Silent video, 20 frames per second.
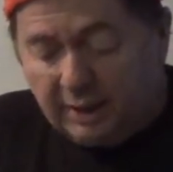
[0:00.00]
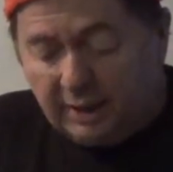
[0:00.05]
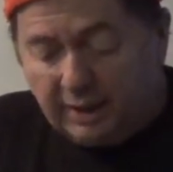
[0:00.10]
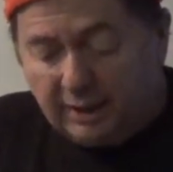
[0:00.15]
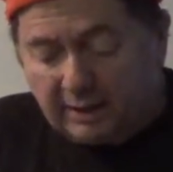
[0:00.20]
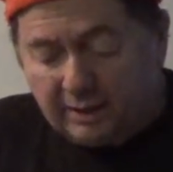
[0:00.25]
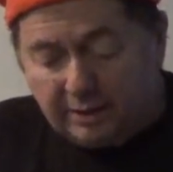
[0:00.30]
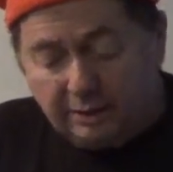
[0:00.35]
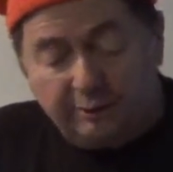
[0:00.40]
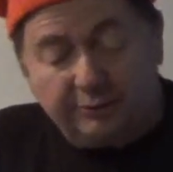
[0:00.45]

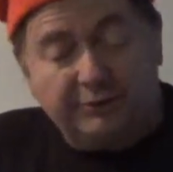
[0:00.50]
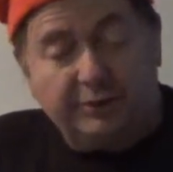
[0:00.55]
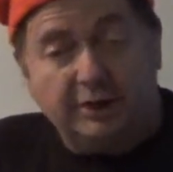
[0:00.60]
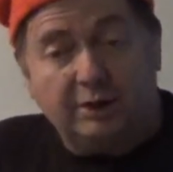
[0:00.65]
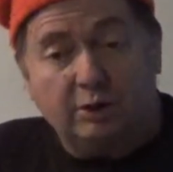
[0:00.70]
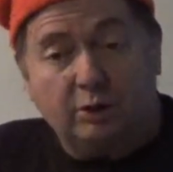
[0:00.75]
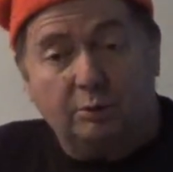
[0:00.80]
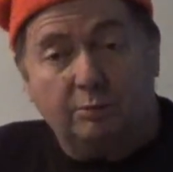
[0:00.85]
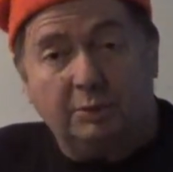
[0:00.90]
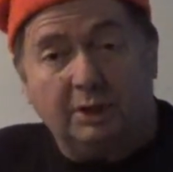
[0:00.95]
And I don't think
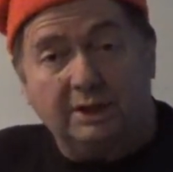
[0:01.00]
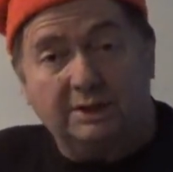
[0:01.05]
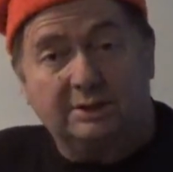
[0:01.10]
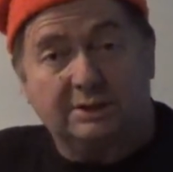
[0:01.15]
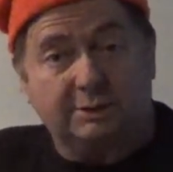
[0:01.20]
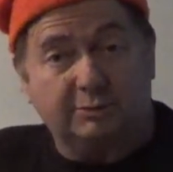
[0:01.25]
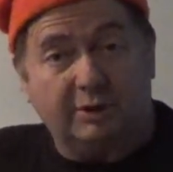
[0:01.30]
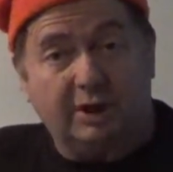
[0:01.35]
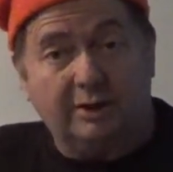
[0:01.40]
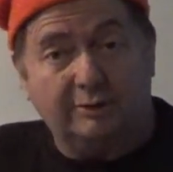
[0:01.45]
Homelite's
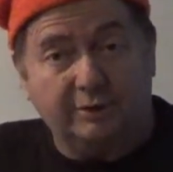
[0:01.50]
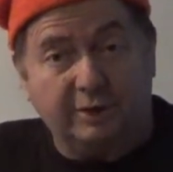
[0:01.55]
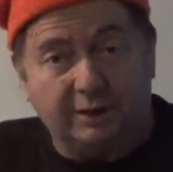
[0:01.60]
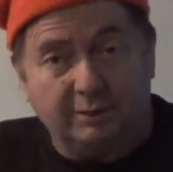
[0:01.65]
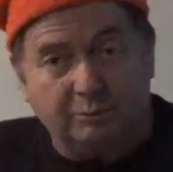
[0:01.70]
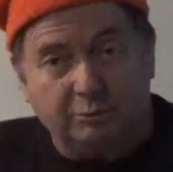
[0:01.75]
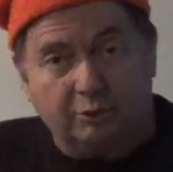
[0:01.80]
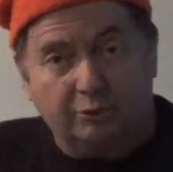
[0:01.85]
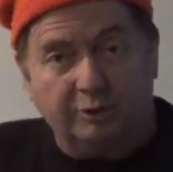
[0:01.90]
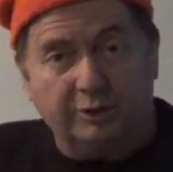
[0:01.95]
around
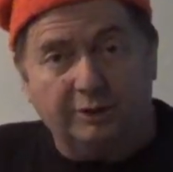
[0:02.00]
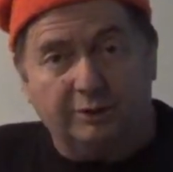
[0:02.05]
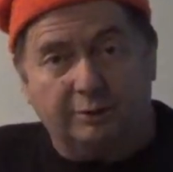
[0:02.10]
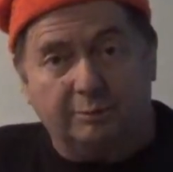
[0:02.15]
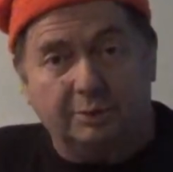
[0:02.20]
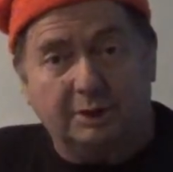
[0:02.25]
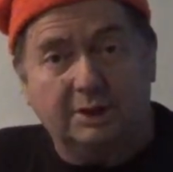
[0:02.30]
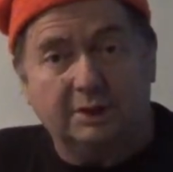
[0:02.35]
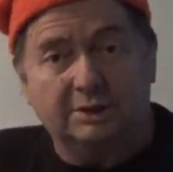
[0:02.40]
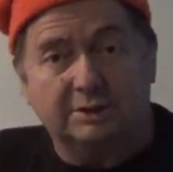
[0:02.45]
anymore either,
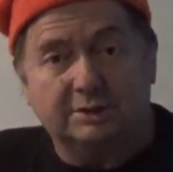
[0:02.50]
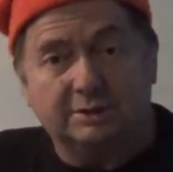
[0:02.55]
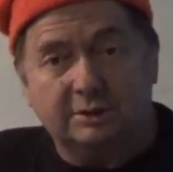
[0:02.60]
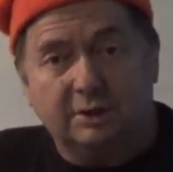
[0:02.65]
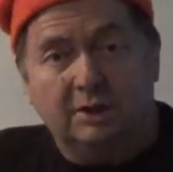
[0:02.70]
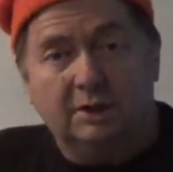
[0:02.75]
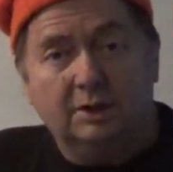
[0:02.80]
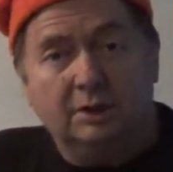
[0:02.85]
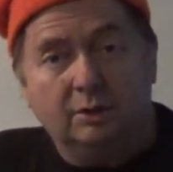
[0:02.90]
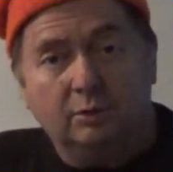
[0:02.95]
because
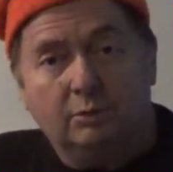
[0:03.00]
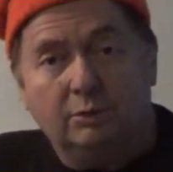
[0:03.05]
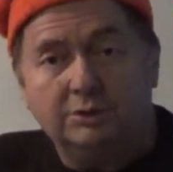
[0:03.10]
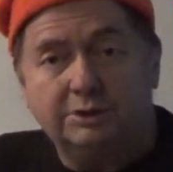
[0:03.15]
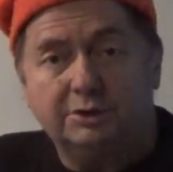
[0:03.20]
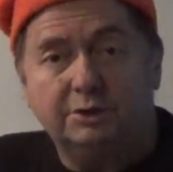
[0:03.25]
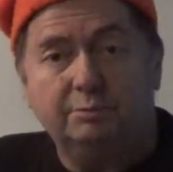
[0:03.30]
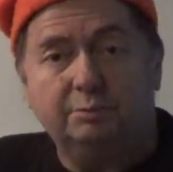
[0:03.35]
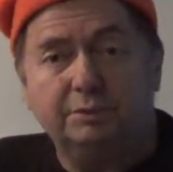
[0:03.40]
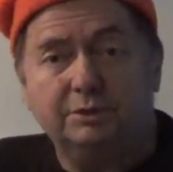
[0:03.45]

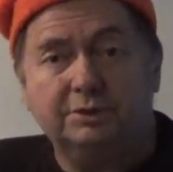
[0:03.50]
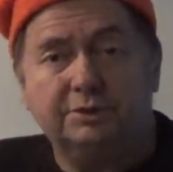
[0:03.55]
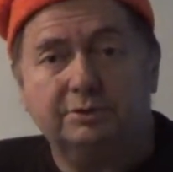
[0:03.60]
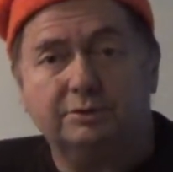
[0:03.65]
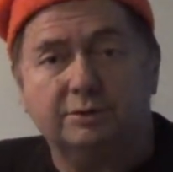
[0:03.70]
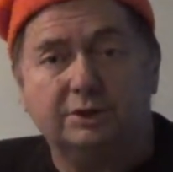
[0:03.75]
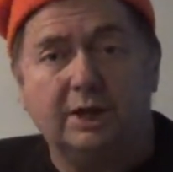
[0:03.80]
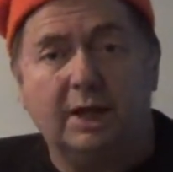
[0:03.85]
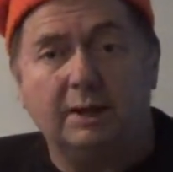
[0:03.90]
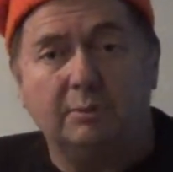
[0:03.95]
once you put
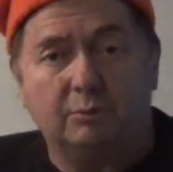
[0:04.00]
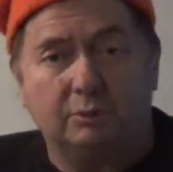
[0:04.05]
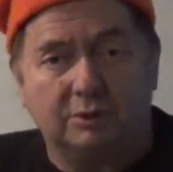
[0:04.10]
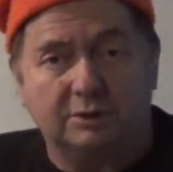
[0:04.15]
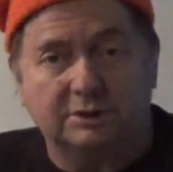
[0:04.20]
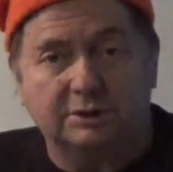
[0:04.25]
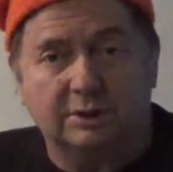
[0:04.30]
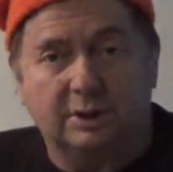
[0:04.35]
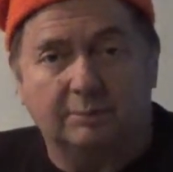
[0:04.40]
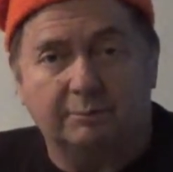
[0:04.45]
your name on
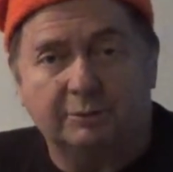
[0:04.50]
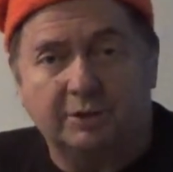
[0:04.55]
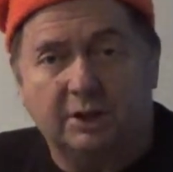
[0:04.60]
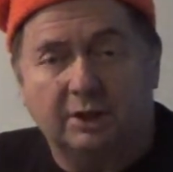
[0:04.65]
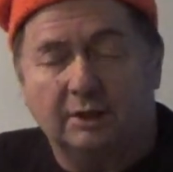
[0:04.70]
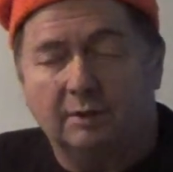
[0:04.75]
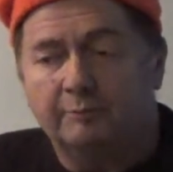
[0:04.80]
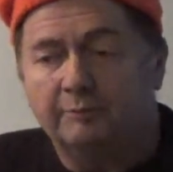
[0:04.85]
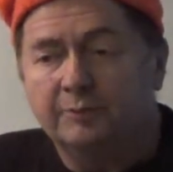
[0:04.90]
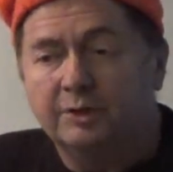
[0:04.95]

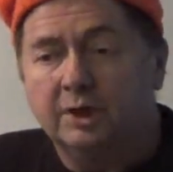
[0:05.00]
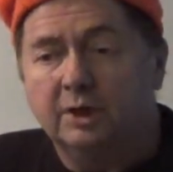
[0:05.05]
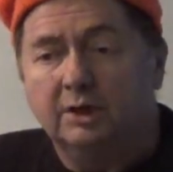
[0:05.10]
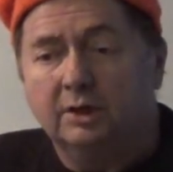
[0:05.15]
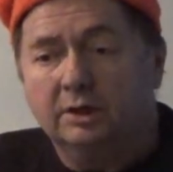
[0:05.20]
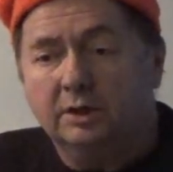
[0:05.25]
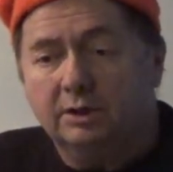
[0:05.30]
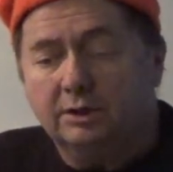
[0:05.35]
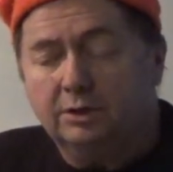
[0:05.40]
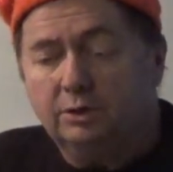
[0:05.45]
something,
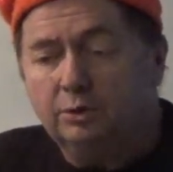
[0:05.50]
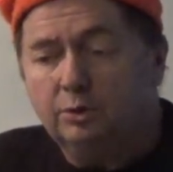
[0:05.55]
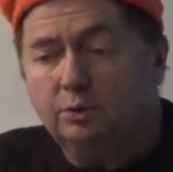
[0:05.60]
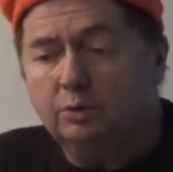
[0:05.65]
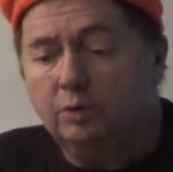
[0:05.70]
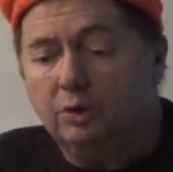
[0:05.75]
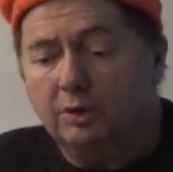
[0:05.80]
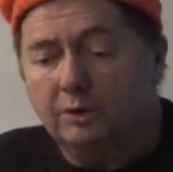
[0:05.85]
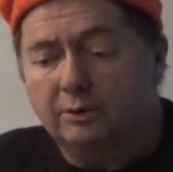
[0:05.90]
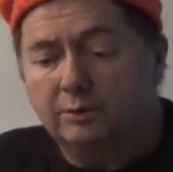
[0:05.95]

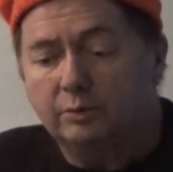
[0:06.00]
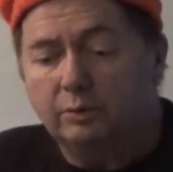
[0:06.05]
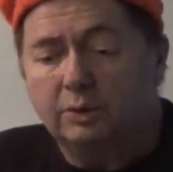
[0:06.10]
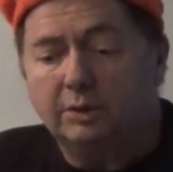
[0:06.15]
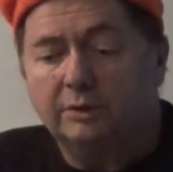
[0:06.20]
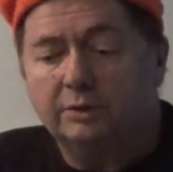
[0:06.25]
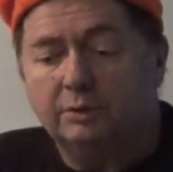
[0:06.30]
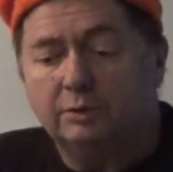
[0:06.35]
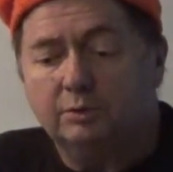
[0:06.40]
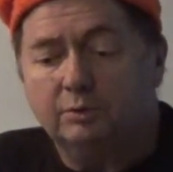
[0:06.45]
you are the
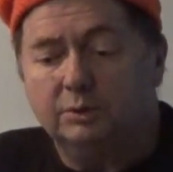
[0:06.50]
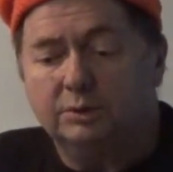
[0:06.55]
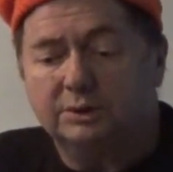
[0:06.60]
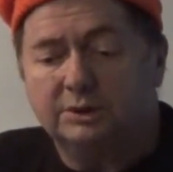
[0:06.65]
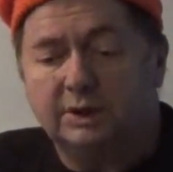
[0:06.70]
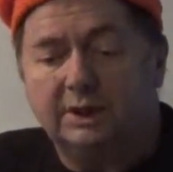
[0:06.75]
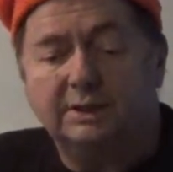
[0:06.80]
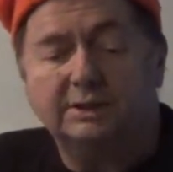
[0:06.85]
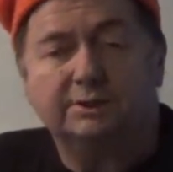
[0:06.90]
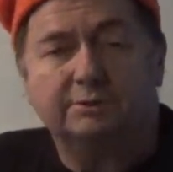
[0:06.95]
one who was
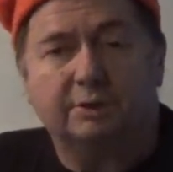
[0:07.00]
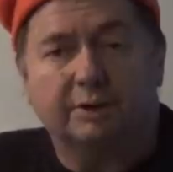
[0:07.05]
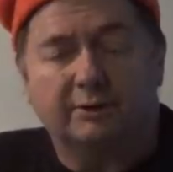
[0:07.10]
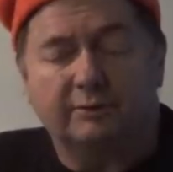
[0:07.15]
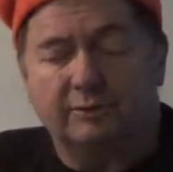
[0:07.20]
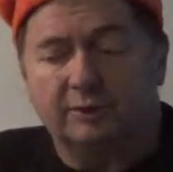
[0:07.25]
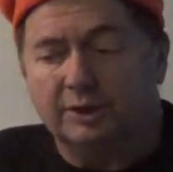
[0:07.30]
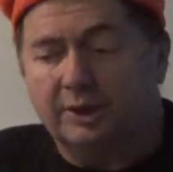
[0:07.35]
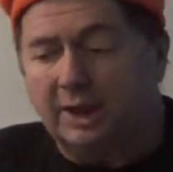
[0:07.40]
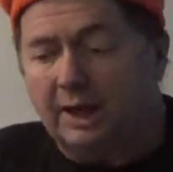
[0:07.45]
answering
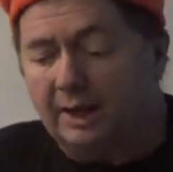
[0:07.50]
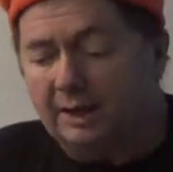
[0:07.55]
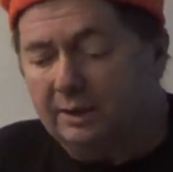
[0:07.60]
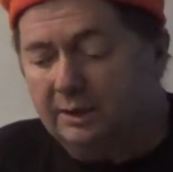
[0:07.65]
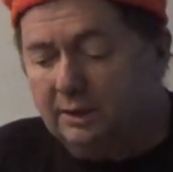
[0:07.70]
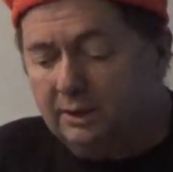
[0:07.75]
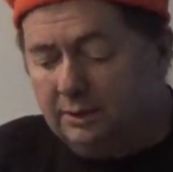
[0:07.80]
for that.